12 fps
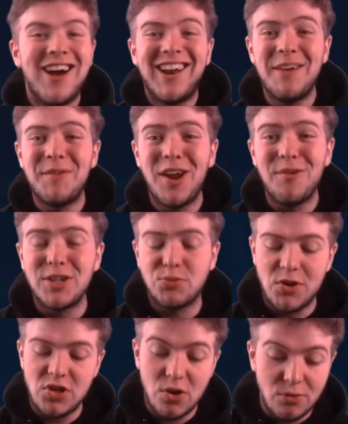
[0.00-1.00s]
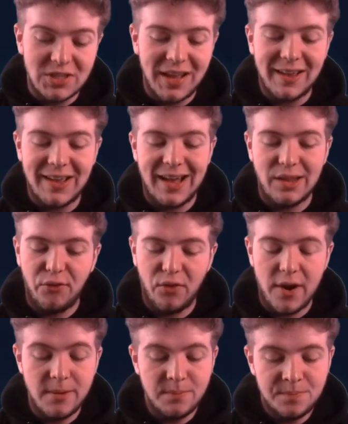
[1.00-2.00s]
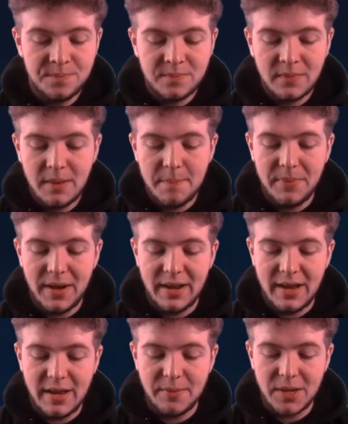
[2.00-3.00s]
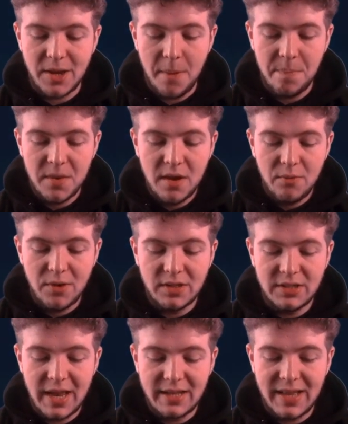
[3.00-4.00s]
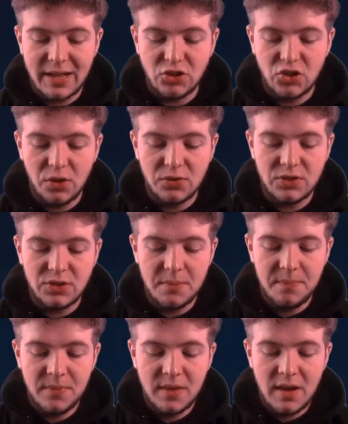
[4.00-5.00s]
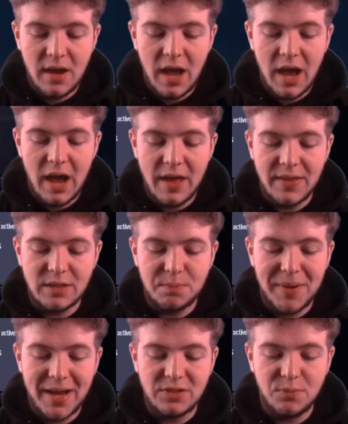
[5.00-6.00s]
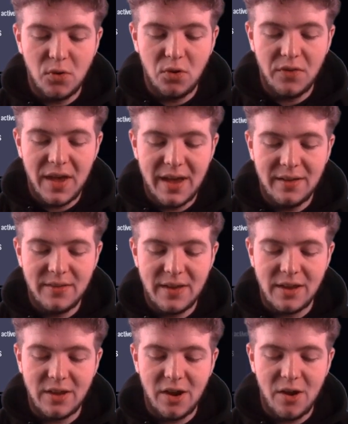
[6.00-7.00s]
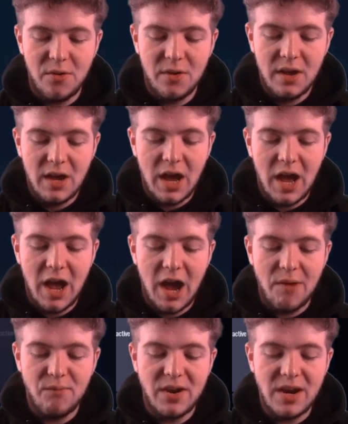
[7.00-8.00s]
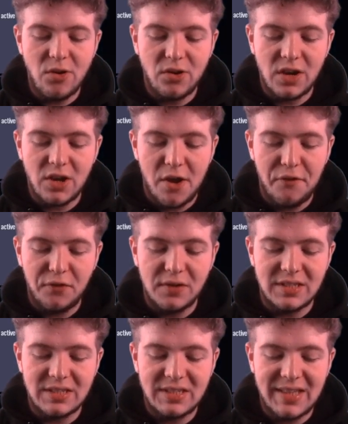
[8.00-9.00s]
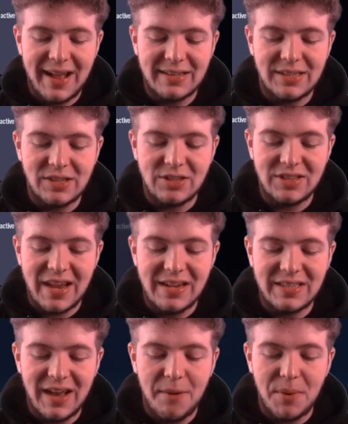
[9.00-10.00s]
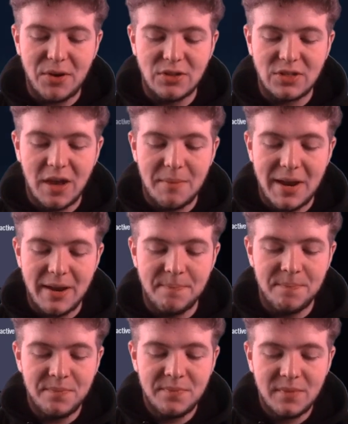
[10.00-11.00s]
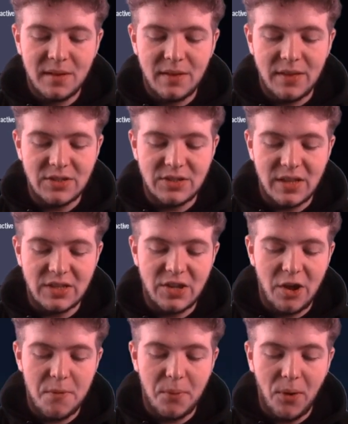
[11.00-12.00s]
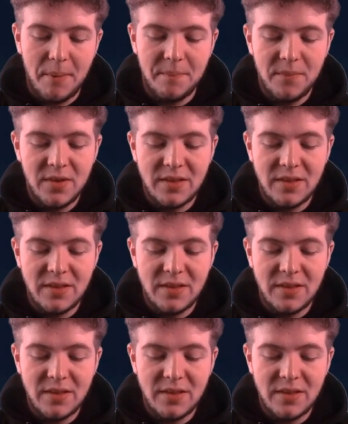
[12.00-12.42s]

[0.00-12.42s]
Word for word: Let me know which one you take out of the three. But uh, here we go. We're going to take that Johnson. Uh, there's Bazemore there. There you go. Uh, I'm really not going to go through the stats in detail because, I mean, there's, there's no point.